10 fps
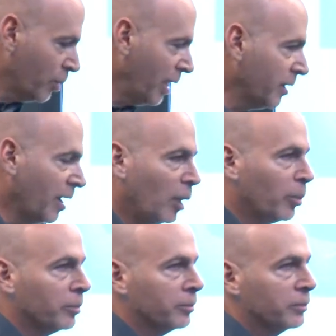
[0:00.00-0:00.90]
create an
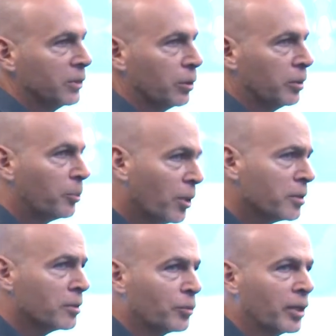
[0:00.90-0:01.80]
album. So the
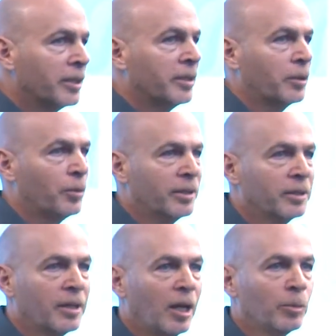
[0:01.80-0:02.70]
process of creating
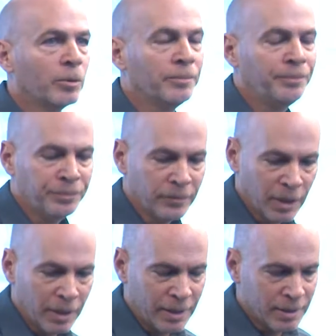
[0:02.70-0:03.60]
an album
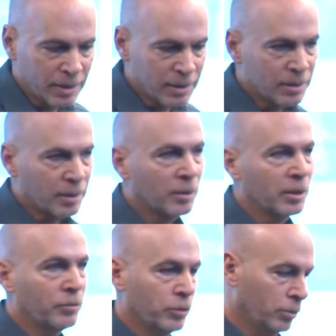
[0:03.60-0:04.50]
is
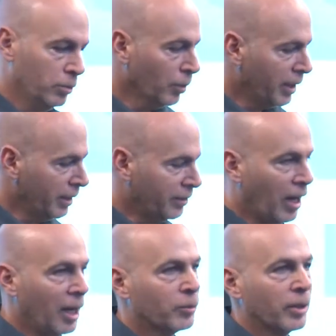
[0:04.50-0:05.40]
if you look at the
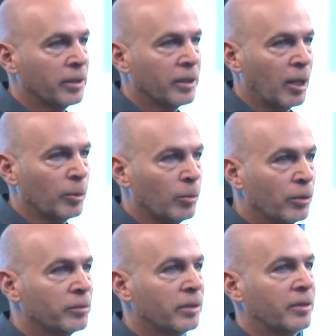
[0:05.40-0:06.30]
time creating an album,
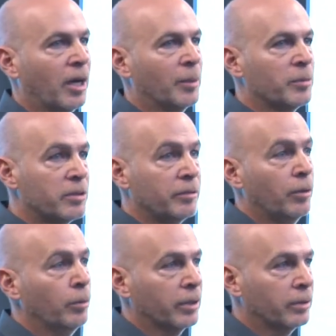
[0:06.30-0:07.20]
most of the time is
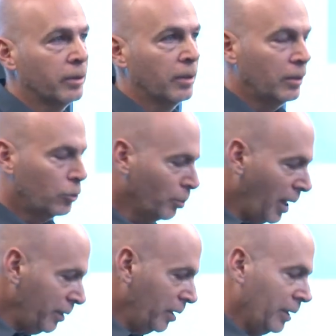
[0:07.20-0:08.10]
devoted to
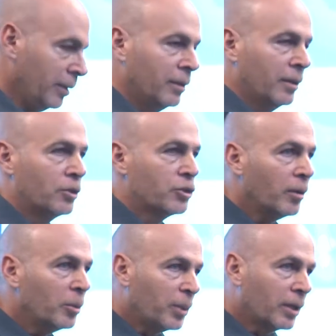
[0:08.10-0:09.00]
manually
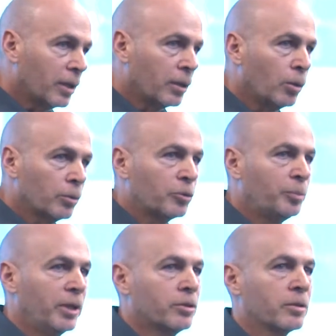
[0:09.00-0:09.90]
cherry-picking all those
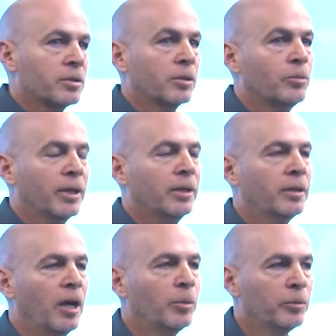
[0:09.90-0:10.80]
pictures and creating
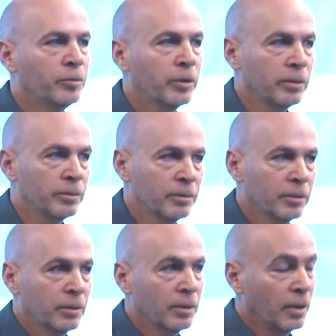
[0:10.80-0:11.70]
the album for you.
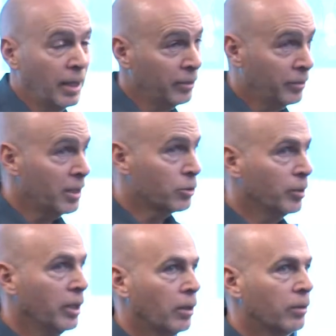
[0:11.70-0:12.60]
And it takes
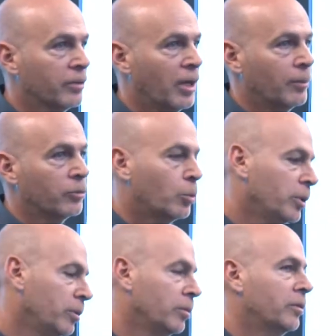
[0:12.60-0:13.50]
really long time. So we
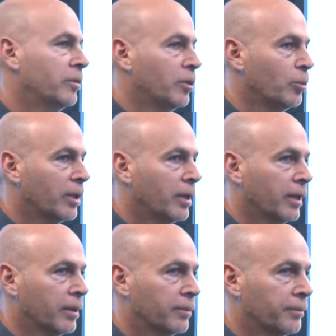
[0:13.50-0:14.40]
do it in 1 click.